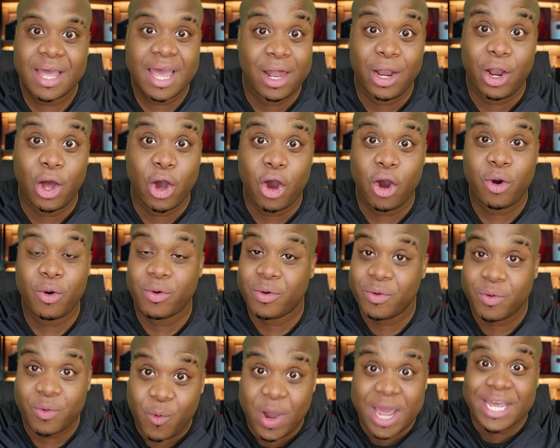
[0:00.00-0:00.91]
Hello,
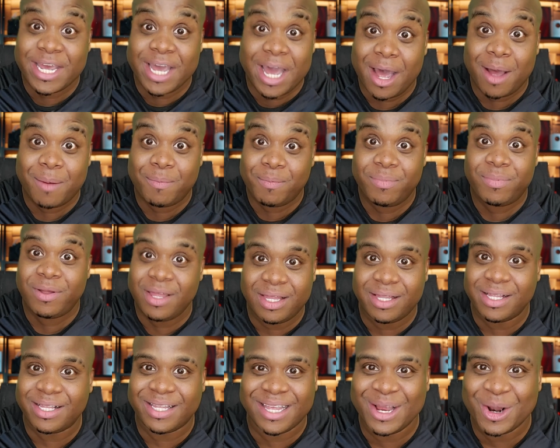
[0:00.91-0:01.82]
wake up.
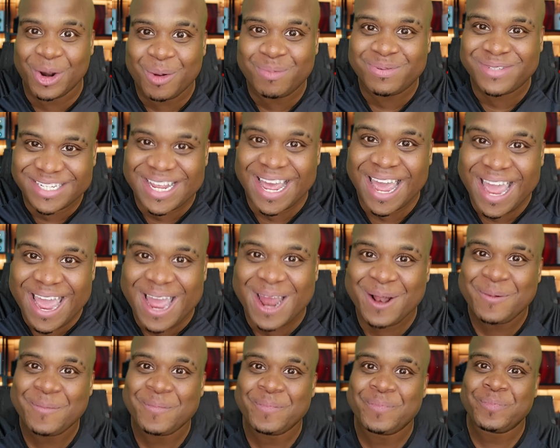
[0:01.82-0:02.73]
You know what I'm
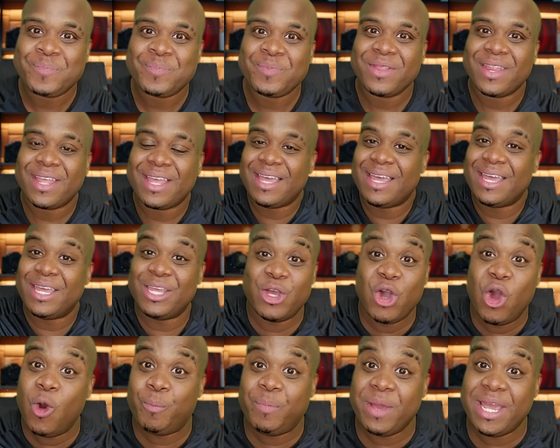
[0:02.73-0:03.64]
saying?
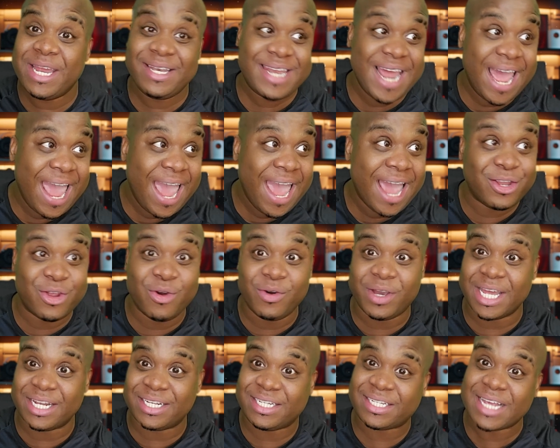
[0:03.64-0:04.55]
You'll be dead,
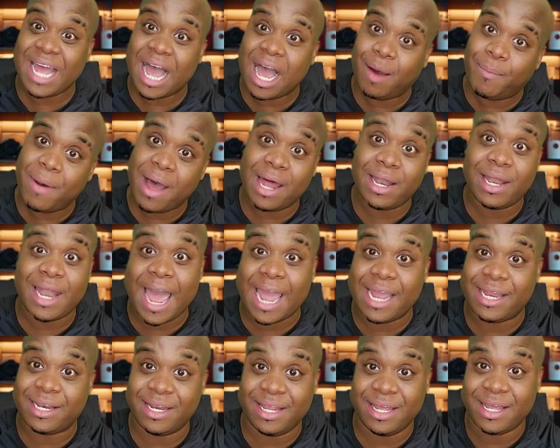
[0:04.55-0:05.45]
you get shocked by
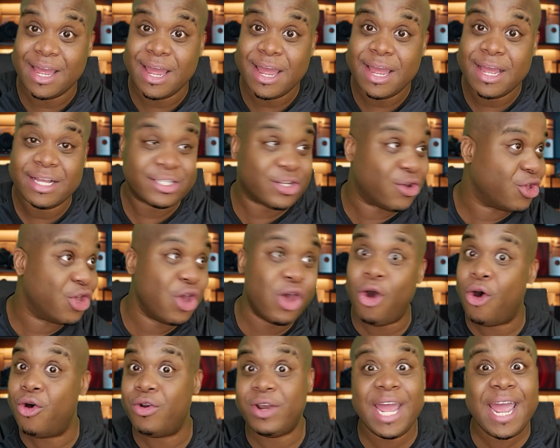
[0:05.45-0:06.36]
lightning. So
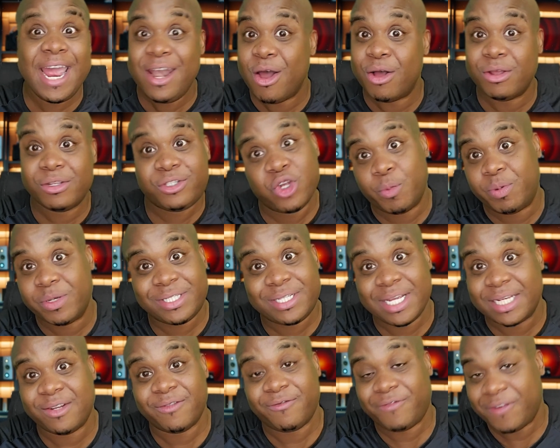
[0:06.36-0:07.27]
you don't need no
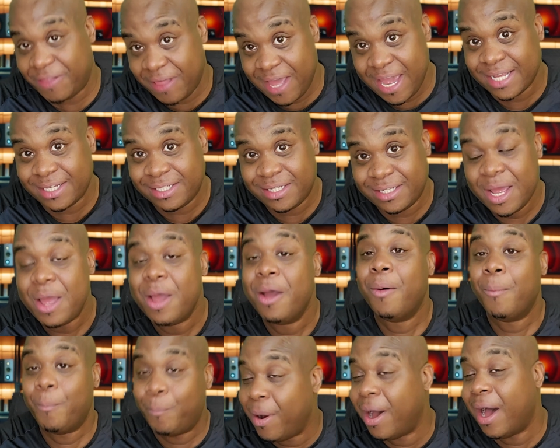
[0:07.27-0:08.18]
superstition for this.
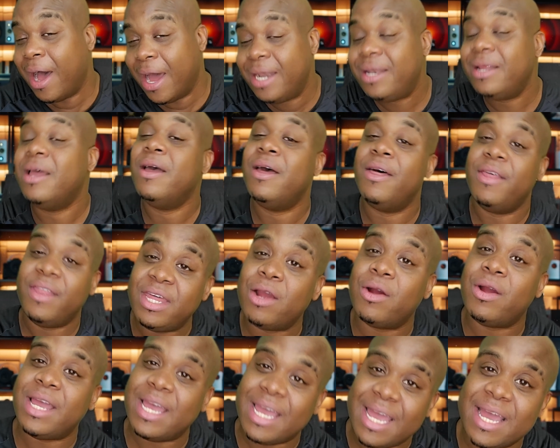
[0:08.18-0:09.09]
But
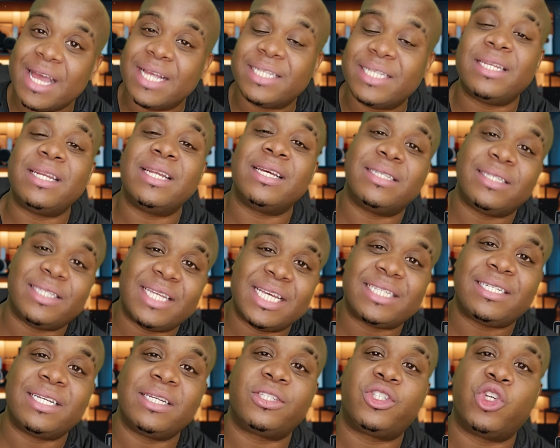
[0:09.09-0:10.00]
there is an
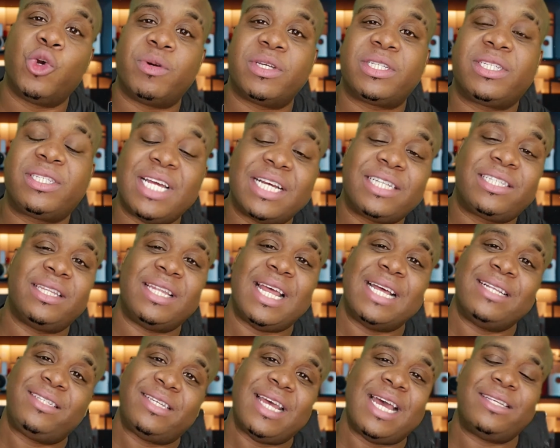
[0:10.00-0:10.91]
existing superstition
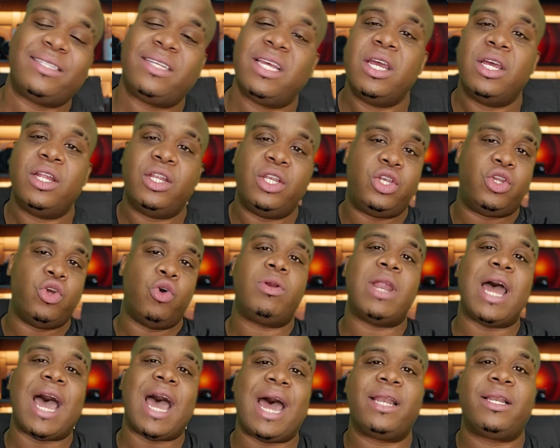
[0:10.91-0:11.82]
that says
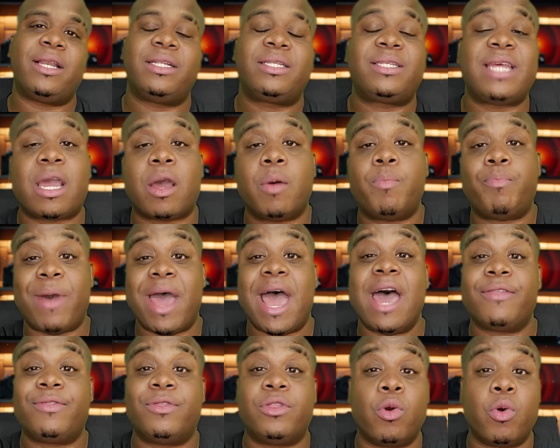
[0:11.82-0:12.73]
do not take a
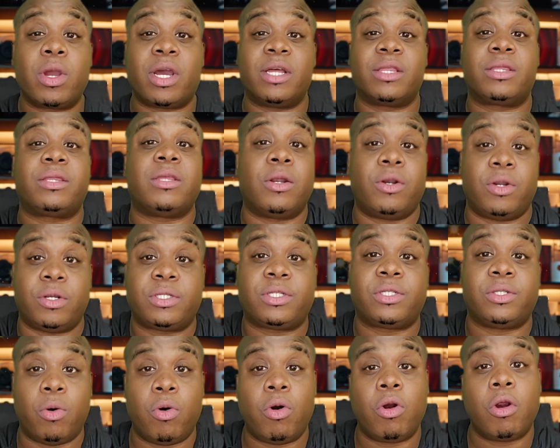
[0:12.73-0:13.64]
bath during a
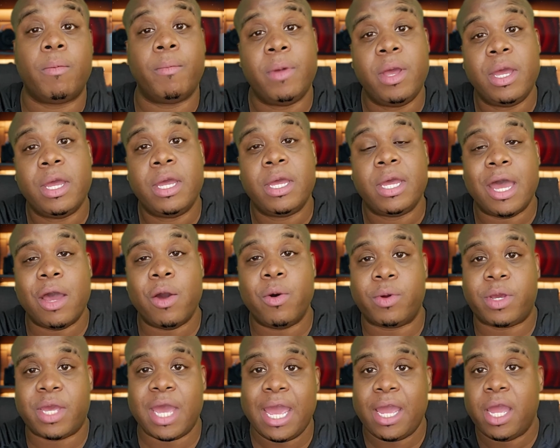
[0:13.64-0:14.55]
thunderstorm.
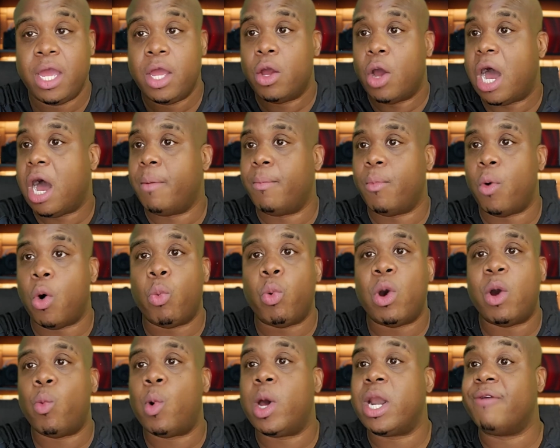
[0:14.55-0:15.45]
Okay?
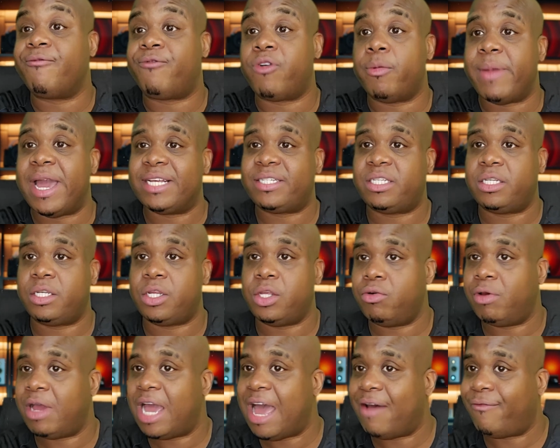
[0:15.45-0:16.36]
What information do
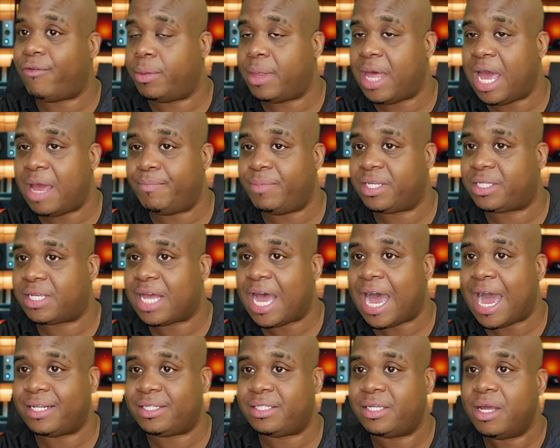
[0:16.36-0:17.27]
you have on that
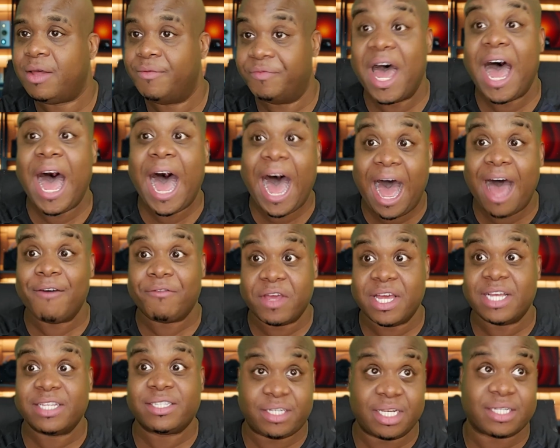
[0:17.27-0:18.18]
besides the
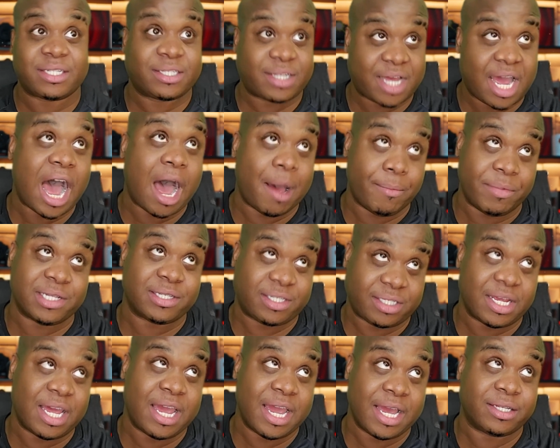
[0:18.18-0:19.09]
obvious, just common
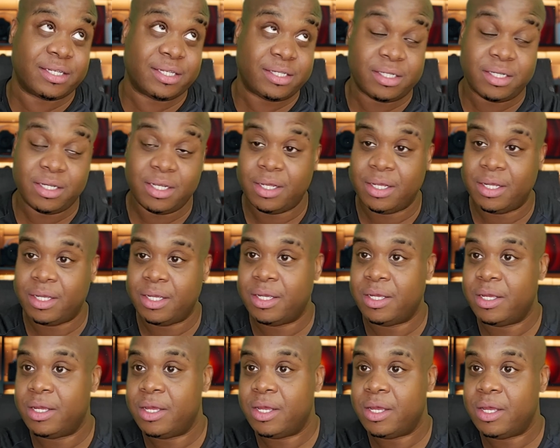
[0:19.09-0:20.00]
sense?
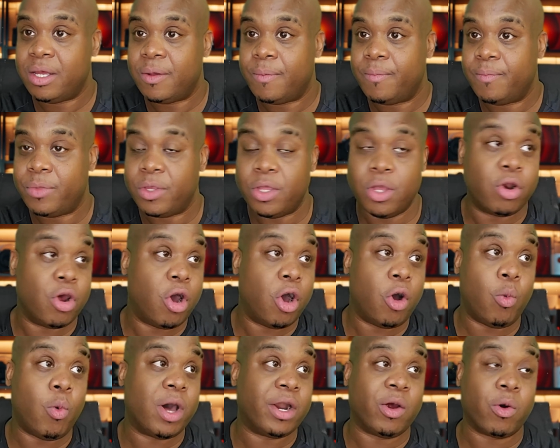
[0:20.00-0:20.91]
You
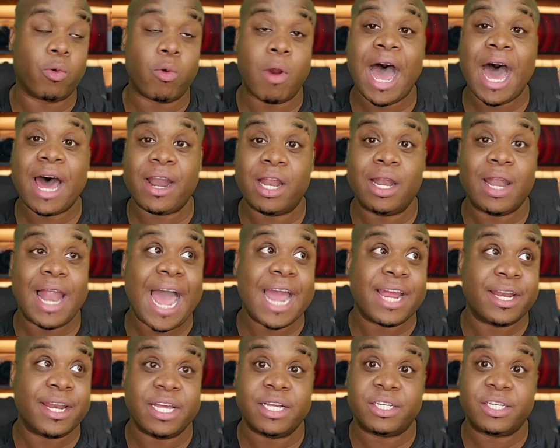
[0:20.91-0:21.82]
don't want to ride a
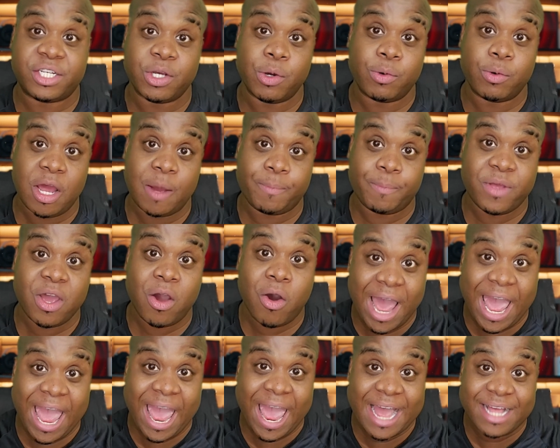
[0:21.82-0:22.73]
lightning shooting up
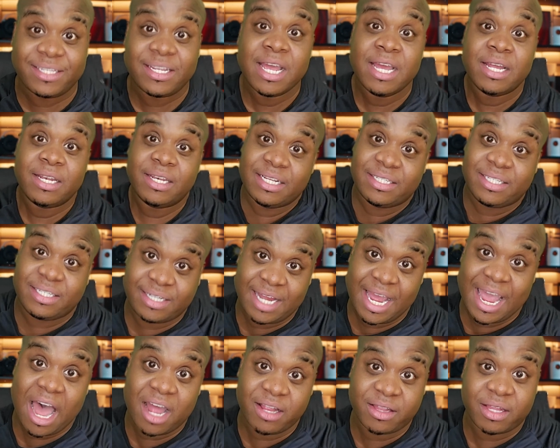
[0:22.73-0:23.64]
your ass, then
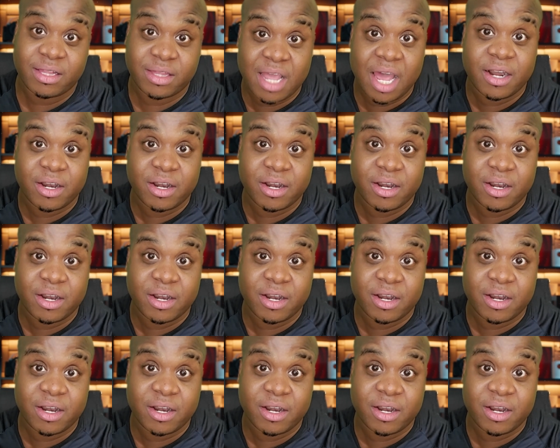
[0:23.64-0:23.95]
stay out the